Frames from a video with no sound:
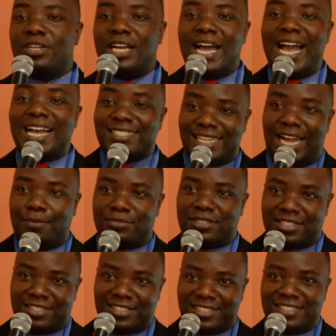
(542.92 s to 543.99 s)

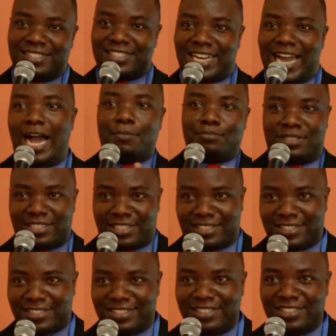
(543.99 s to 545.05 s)
exams
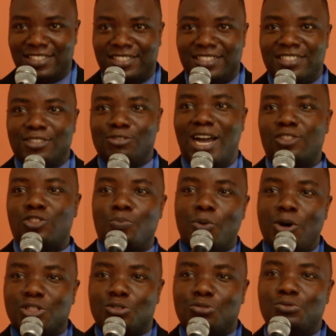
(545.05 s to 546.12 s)
comes, you are
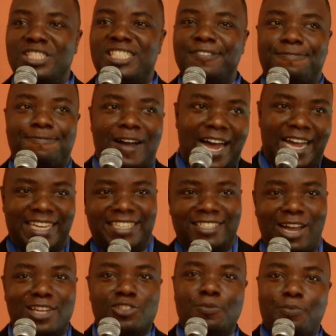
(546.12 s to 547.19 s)
supposed to define, you
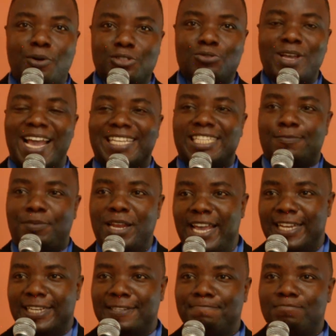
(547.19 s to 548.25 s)
are supposed to
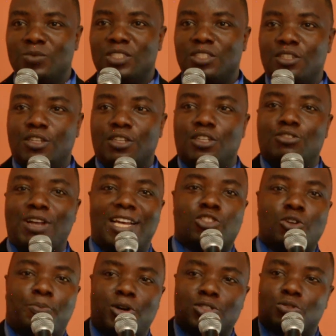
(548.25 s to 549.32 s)
explain, you are
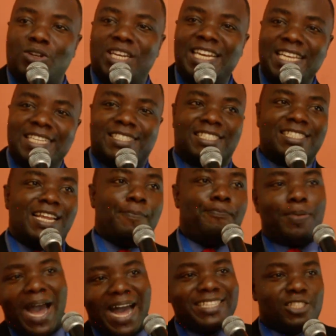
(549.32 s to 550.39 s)
supposed to list the
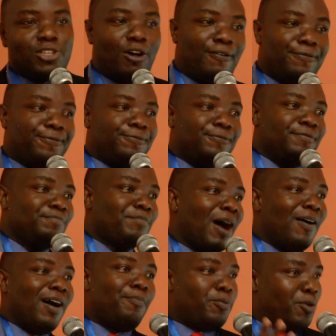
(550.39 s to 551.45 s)
parts of
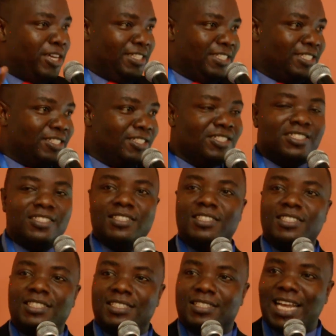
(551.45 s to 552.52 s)
PowerPoint.
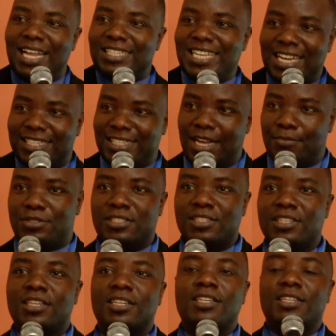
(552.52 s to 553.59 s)
Such exams,
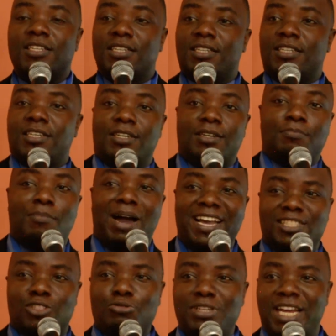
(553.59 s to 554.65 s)
my
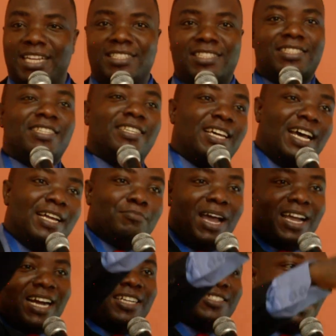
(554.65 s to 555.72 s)
student and my
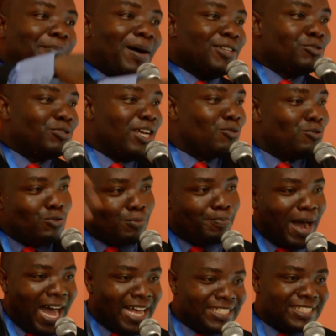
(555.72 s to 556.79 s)
counterpart student, who will
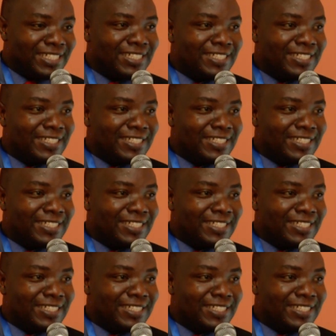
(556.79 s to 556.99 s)
pass?